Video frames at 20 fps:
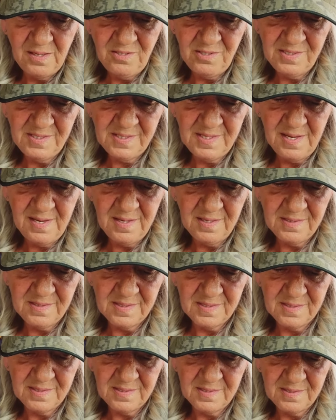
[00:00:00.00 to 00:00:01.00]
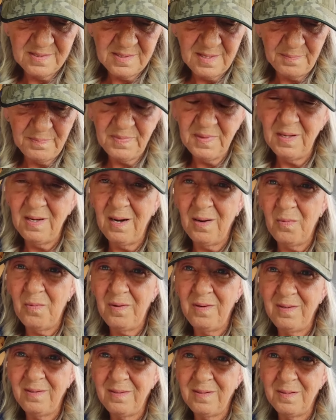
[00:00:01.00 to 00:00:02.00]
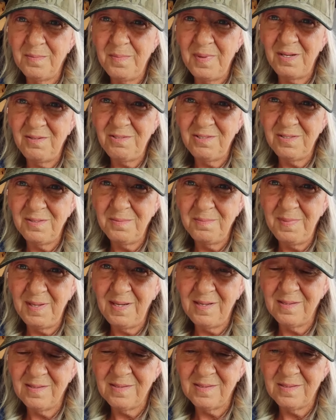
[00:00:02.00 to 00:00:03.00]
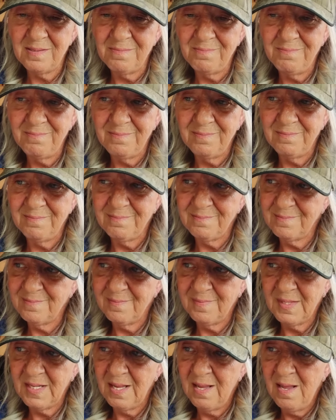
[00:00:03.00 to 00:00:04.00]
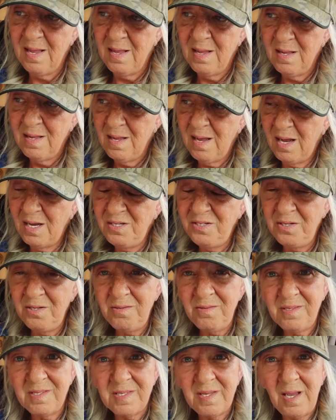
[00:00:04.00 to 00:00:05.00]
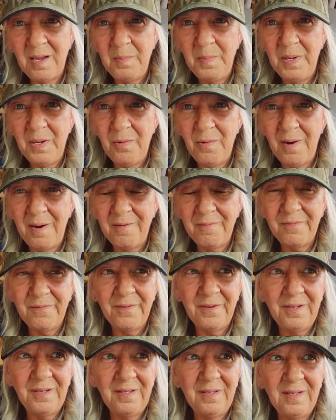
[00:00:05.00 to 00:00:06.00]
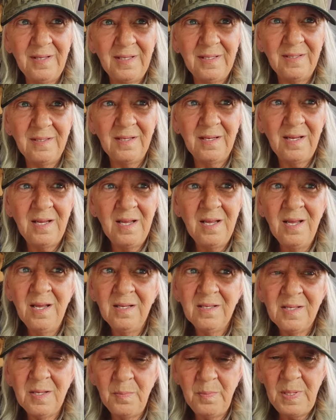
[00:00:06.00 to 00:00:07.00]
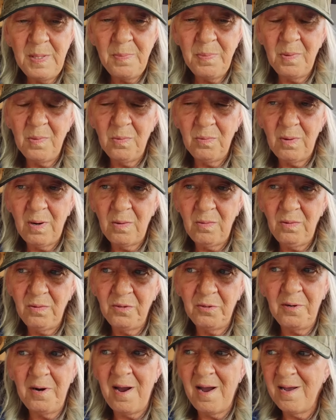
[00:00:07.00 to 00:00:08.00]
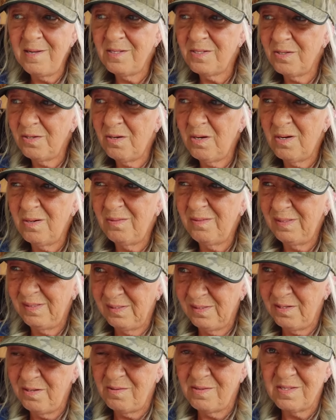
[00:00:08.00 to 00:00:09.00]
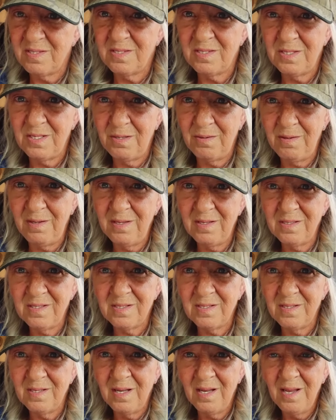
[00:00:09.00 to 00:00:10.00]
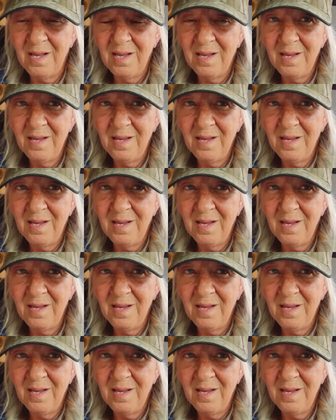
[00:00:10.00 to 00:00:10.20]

just think it's something I wanted to mention, because I do say be grateful, and some people roll their eyes or go, serious?